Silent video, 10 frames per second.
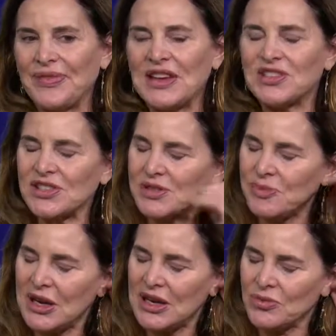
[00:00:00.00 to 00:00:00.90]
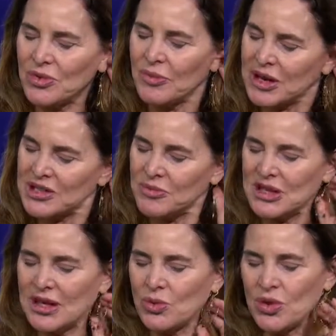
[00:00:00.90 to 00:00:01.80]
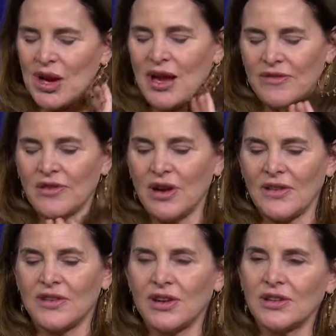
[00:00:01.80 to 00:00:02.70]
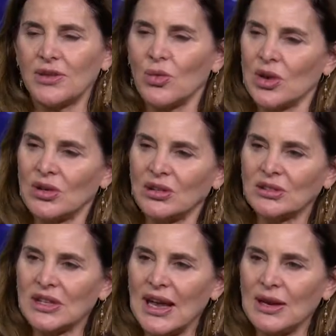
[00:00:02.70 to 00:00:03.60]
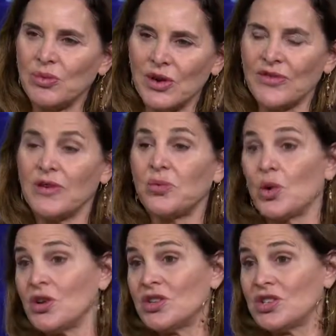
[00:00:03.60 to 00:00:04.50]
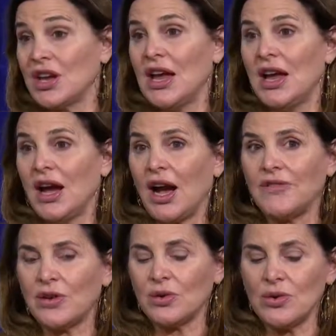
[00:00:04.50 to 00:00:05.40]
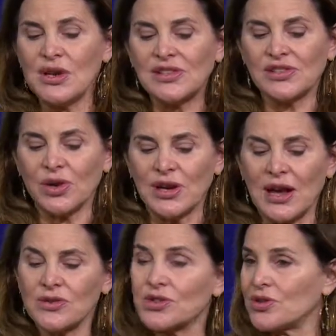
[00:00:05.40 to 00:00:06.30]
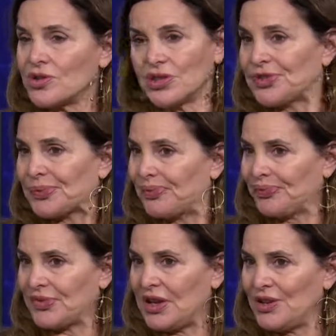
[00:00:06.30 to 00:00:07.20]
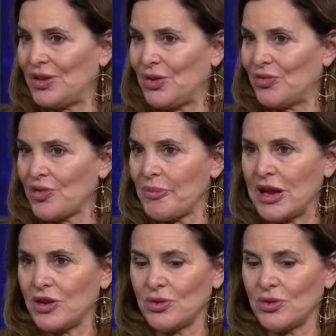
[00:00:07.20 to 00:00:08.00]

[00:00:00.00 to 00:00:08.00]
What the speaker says: it reminded me that wherever I've gone in the world and wherever I've worked, I've always sought out churches, you know, for my